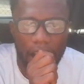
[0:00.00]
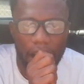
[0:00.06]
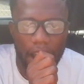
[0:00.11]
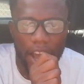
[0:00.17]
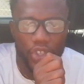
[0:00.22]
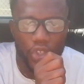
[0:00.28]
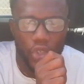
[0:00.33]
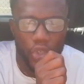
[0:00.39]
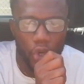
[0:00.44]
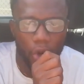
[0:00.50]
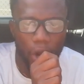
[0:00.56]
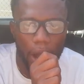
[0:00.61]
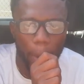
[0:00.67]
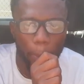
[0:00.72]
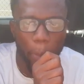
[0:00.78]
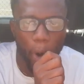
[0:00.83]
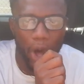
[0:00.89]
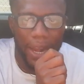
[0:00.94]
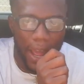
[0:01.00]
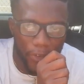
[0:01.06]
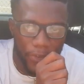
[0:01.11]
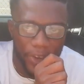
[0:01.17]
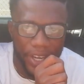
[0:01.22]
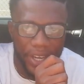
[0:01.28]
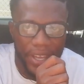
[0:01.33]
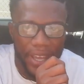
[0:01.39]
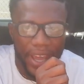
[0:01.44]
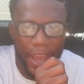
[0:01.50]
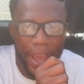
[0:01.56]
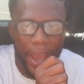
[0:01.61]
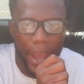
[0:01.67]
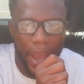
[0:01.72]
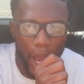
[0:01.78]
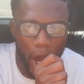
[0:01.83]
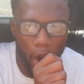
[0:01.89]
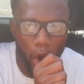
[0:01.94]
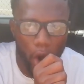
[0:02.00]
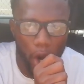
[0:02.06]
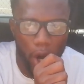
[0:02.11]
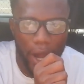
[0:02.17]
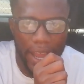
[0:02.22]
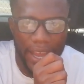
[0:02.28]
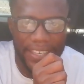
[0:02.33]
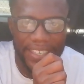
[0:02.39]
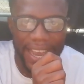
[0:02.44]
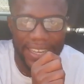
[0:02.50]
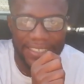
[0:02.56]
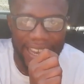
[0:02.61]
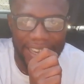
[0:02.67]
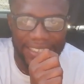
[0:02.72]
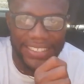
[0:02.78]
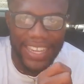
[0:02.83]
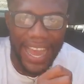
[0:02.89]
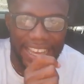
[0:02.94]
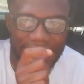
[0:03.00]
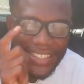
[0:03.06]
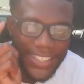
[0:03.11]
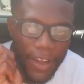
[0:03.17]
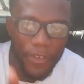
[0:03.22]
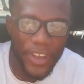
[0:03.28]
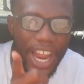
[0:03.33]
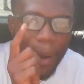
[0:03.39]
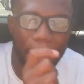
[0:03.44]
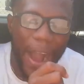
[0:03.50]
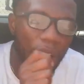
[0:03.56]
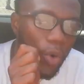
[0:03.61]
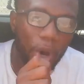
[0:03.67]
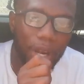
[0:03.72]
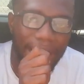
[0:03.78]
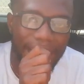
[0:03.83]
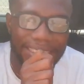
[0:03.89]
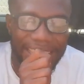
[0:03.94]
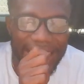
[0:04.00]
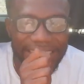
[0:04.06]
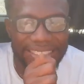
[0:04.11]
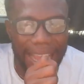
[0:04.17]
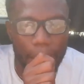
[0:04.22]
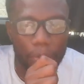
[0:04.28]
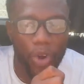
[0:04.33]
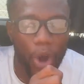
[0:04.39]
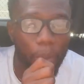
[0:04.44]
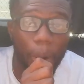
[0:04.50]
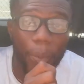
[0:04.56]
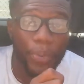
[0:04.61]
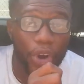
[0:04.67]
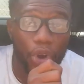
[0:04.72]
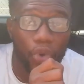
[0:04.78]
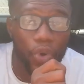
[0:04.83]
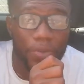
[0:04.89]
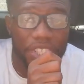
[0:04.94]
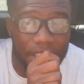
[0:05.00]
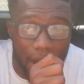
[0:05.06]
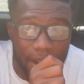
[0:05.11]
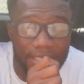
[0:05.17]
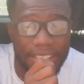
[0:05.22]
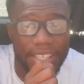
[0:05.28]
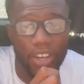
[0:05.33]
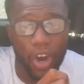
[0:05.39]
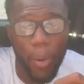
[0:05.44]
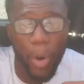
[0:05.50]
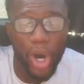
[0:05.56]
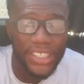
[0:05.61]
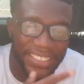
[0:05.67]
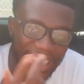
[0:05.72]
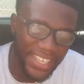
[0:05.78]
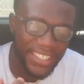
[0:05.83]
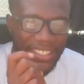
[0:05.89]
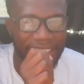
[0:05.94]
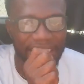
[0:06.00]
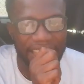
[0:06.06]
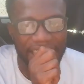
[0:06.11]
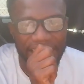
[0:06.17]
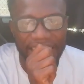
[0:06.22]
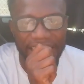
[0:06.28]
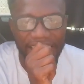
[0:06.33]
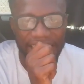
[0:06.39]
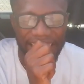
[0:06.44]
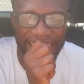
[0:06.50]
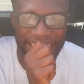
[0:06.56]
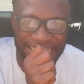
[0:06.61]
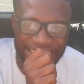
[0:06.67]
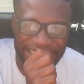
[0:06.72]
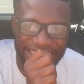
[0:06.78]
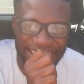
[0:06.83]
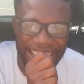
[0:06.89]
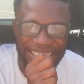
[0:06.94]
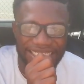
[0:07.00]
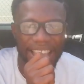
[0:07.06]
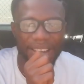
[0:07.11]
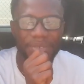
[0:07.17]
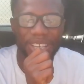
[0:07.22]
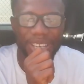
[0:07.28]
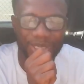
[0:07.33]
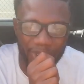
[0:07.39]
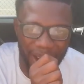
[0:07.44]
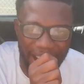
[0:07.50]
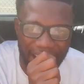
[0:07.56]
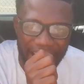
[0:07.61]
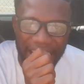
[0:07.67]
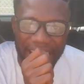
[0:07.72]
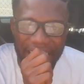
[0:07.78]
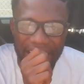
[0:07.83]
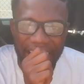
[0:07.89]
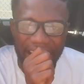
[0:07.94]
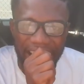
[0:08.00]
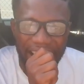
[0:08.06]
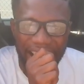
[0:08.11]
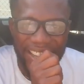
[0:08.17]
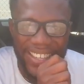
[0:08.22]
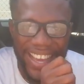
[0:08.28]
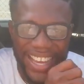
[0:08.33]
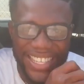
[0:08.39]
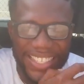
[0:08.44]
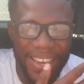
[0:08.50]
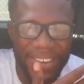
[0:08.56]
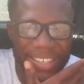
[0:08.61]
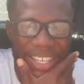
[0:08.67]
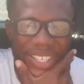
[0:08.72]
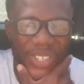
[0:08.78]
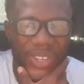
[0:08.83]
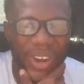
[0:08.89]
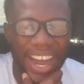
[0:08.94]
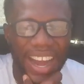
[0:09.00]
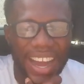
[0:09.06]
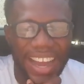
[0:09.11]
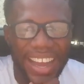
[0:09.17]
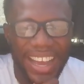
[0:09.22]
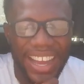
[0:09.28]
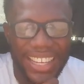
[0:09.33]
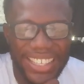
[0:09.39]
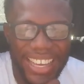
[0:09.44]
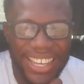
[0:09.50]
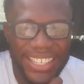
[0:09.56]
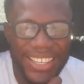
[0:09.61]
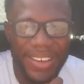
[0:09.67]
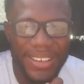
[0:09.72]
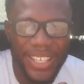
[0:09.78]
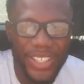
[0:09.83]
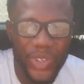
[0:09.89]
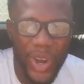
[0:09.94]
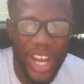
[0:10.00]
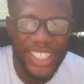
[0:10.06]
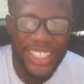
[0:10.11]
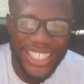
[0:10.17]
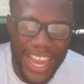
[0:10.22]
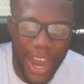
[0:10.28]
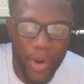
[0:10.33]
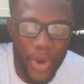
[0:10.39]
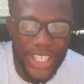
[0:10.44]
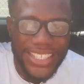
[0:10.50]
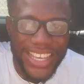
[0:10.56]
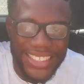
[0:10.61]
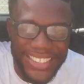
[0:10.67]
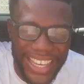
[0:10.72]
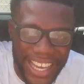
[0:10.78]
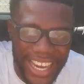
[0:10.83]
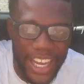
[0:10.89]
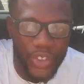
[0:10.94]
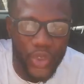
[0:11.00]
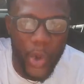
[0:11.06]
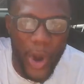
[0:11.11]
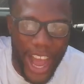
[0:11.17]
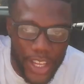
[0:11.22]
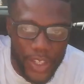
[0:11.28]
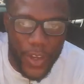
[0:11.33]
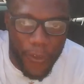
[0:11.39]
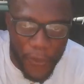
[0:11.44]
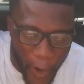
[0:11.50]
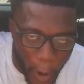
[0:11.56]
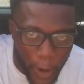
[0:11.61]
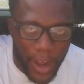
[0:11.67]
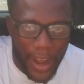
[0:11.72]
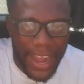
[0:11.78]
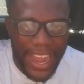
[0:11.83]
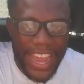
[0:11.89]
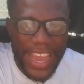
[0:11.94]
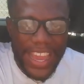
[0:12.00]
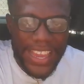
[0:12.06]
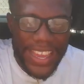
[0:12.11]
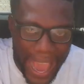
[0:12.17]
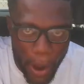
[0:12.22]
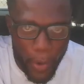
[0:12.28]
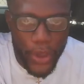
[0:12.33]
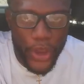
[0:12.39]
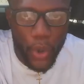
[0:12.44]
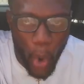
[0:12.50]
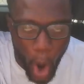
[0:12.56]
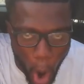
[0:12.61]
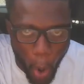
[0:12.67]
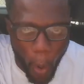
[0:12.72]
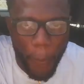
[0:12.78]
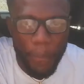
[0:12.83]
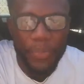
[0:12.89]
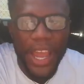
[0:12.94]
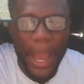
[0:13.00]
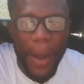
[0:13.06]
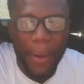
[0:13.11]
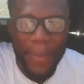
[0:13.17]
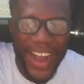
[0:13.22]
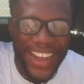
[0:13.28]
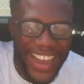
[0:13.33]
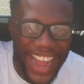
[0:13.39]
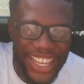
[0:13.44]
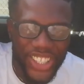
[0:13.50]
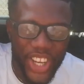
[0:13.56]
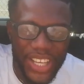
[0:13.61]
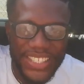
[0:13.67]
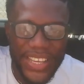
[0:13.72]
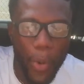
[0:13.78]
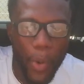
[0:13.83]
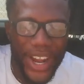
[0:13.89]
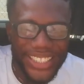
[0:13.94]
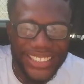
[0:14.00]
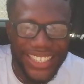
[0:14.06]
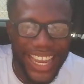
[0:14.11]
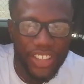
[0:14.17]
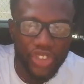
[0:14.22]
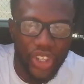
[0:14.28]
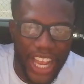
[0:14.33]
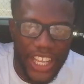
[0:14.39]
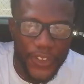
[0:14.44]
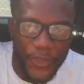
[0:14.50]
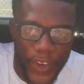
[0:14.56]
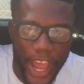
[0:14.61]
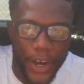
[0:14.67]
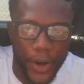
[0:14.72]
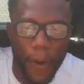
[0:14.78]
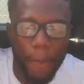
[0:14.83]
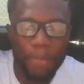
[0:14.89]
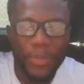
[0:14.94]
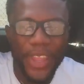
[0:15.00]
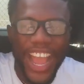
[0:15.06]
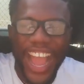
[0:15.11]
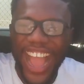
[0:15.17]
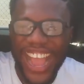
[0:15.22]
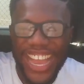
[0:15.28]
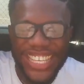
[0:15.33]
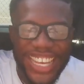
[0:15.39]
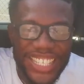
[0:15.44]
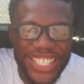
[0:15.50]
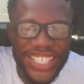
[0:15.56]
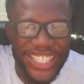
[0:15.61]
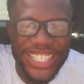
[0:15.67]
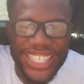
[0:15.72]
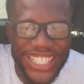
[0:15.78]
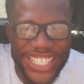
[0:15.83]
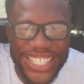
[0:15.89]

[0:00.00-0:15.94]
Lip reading: and so a ball 11. Oh, any idea? Yeah, Stephen Amanko, and then time no more Brookum Chelsea or about 10. 18 years and Ketua, and yes and Ketua, and yes and Ketua. Dia Wusie Taylor to House of Folk. Here we go. My catch was a winter transfer. No, I yes,